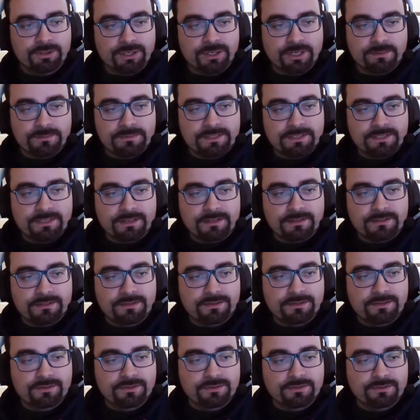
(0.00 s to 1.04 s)
Jamstack
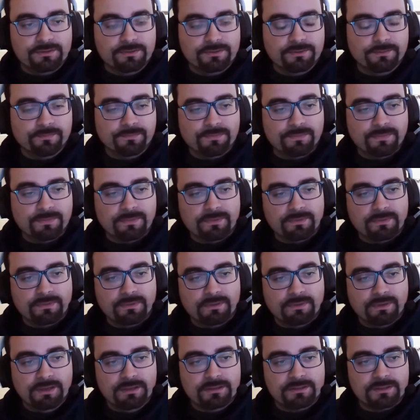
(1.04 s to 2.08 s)
to
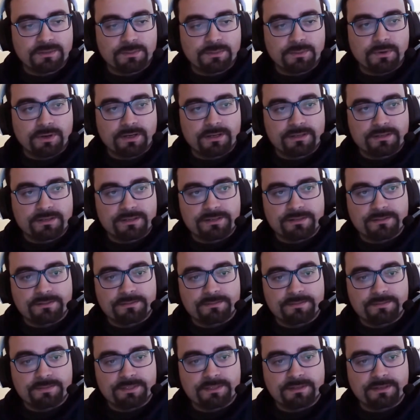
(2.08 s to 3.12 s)
enterprise
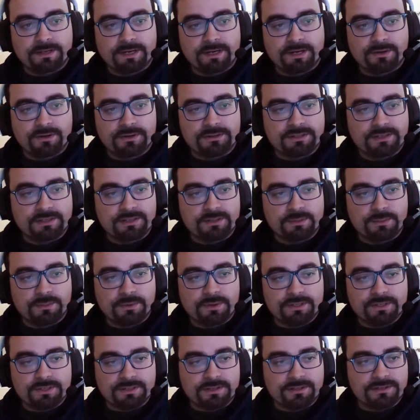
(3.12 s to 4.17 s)
scenarios,
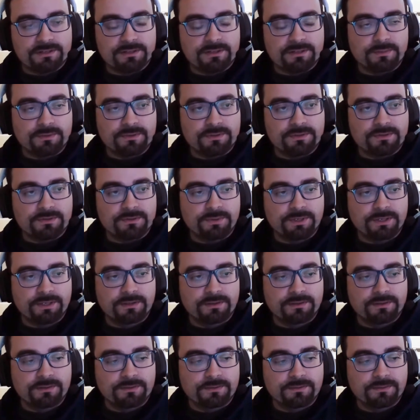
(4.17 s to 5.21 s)
enterprise customers.
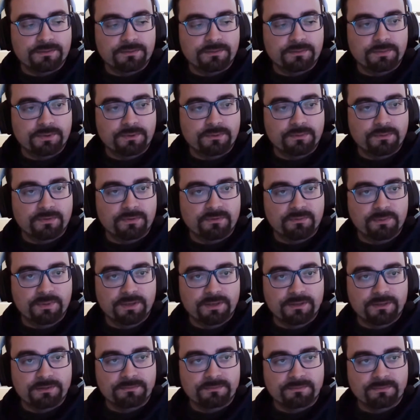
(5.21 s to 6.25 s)
We've
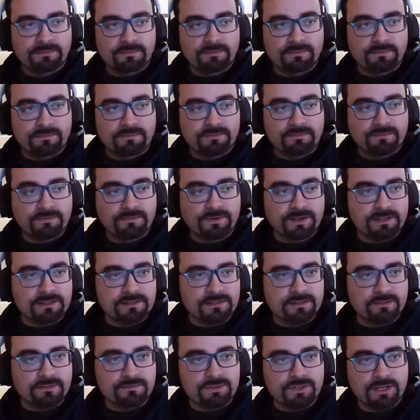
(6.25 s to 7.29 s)
been
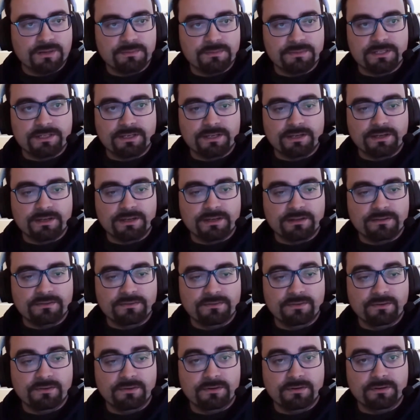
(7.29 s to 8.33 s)
fans of Jamstack
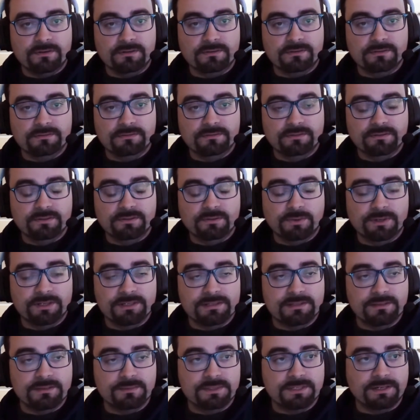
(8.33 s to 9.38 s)
for
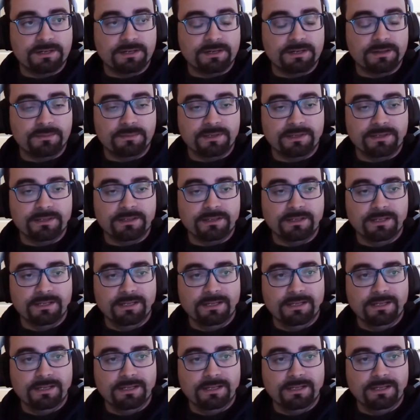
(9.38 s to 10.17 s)
quite some time, and